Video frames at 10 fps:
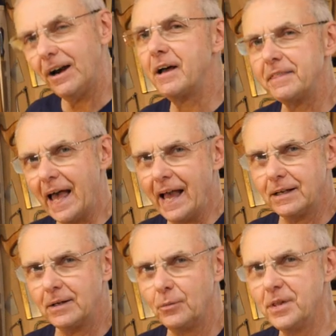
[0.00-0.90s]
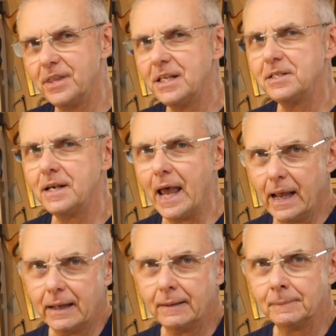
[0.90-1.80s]
like that with this
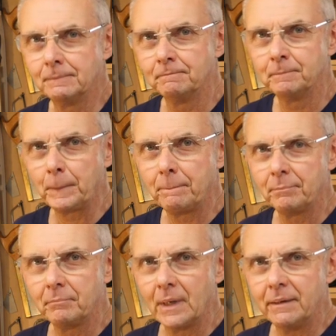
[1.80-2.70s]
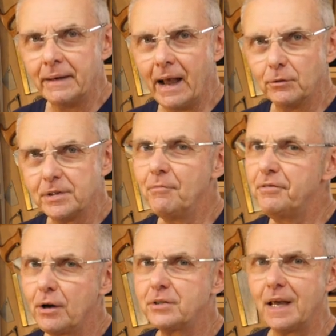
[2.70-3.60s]
neck. Now some
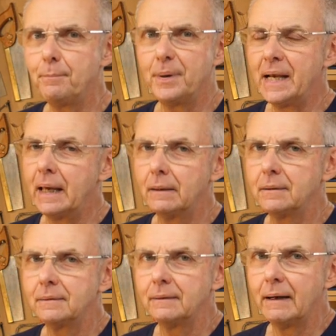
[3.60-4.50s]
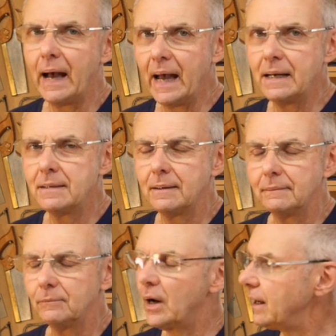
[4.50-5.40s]
folks said Binet, it and
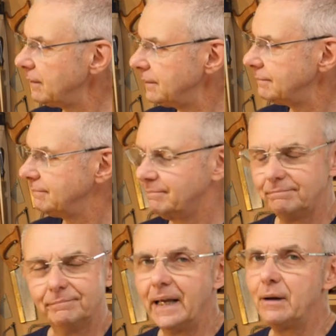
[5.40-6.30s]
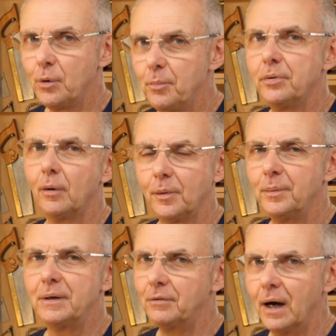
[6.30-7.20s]
well they were
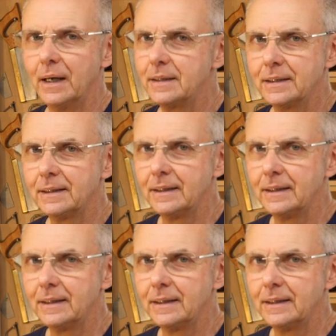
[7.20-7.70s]
probably right.